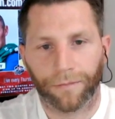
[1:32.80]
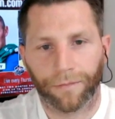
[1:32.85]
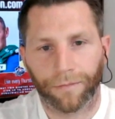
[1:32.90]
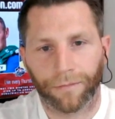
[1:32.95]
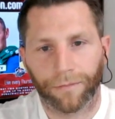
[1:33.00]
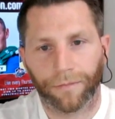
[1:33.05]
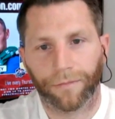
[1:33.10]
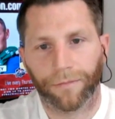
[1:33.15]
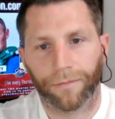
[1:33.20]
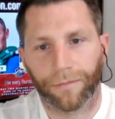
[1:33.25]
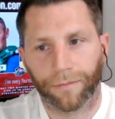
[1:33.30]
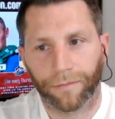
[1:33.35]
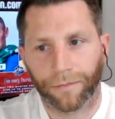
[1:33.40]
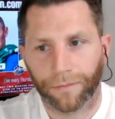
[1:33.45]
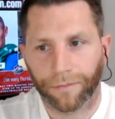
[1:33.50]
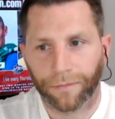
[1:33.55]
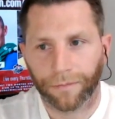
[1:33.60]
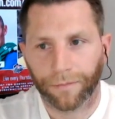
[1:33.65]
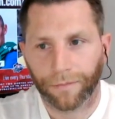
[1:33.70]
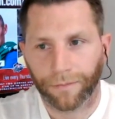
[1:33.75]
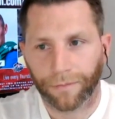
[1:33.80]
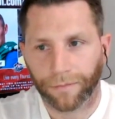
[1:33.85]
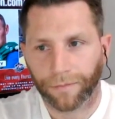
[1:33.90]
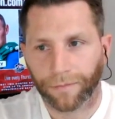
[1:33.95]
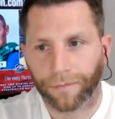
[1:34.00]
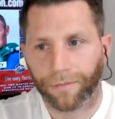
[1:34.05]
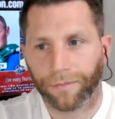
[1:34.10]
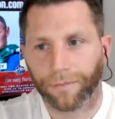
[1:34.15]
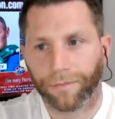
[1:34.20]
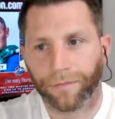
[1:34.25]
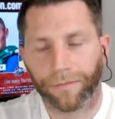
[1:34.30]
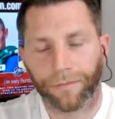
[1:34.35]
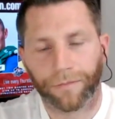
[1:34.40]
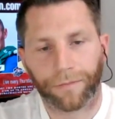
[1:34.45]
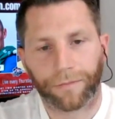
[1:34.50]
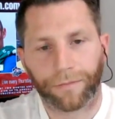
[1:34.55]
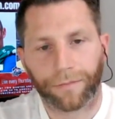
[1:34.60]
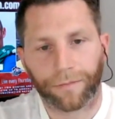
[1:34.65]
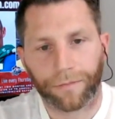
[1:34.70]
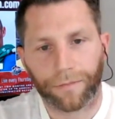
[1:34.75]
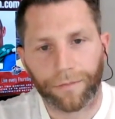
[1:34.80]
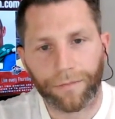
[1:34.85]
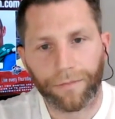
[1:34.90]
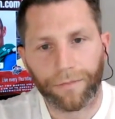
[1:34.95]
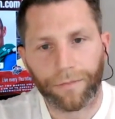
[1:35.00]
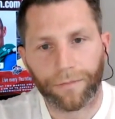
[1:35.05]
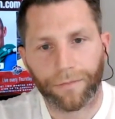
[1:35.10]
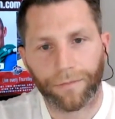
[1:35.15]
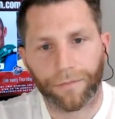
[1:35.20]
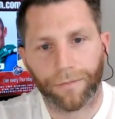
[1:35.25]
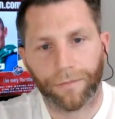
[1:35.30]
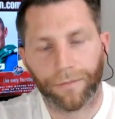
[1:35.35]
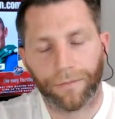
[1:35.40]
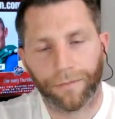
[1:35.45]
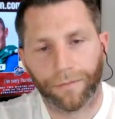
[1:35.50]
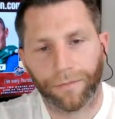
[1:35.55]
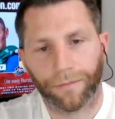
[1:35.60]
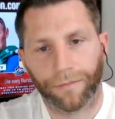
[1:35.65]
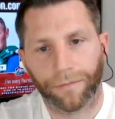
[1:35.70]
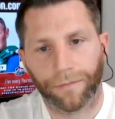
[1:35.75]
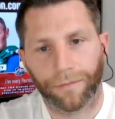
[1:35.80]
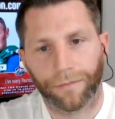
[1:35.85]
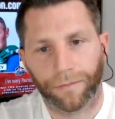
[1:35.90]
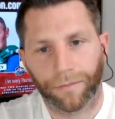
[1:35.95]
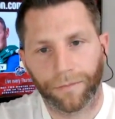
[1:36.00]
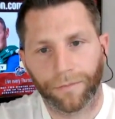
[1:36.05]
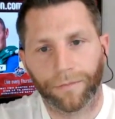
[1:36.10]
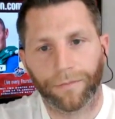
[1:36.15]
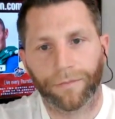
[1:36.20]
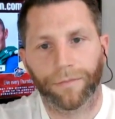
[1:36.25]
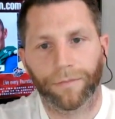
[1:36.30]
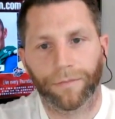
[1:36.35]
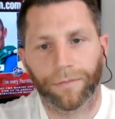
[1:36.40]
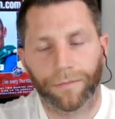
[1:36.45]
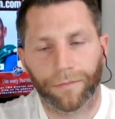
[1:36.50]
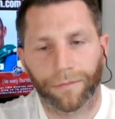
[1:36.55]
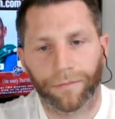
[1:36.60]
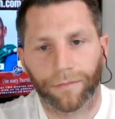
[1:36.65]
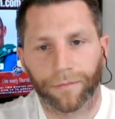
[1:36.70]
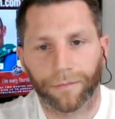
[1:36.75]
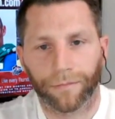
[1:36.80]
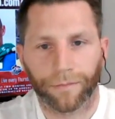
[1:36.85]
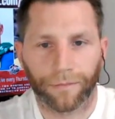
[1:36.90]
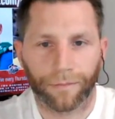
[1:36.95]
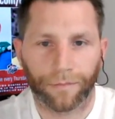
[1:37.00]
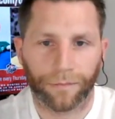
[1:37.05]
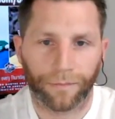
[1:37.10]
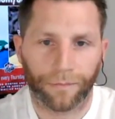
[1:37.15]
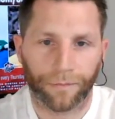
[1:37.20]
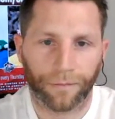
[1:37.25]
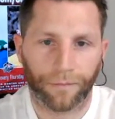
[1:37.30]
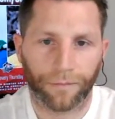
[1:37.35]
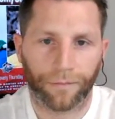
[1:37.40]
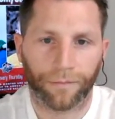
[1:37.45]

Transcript: No words are spoken by the person on screen.